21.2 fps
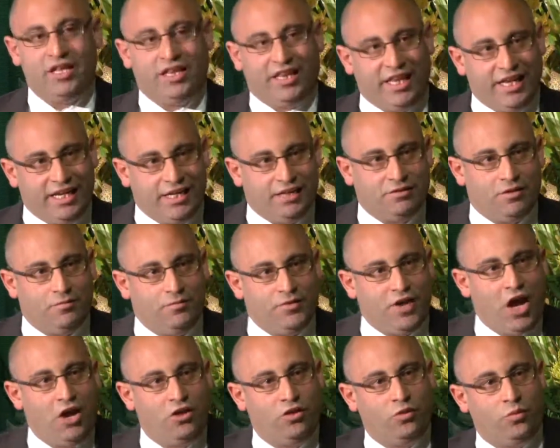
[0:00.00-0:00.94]
letting them
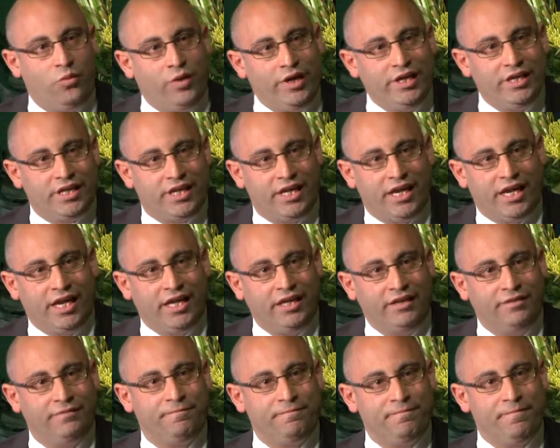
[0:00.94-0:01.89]
know that we
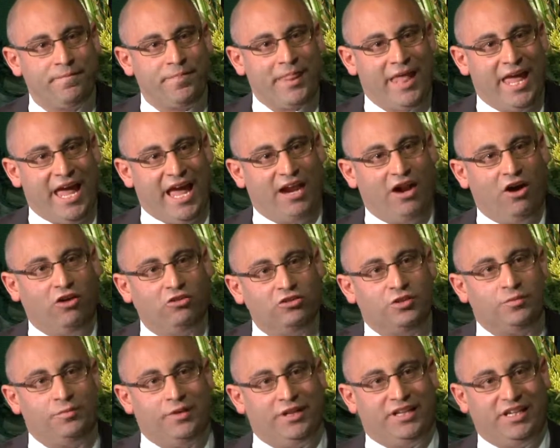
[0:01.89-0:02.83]
care, and
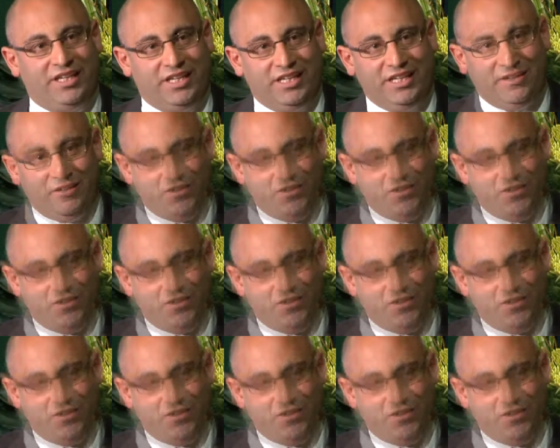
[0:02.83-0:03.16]
ultimately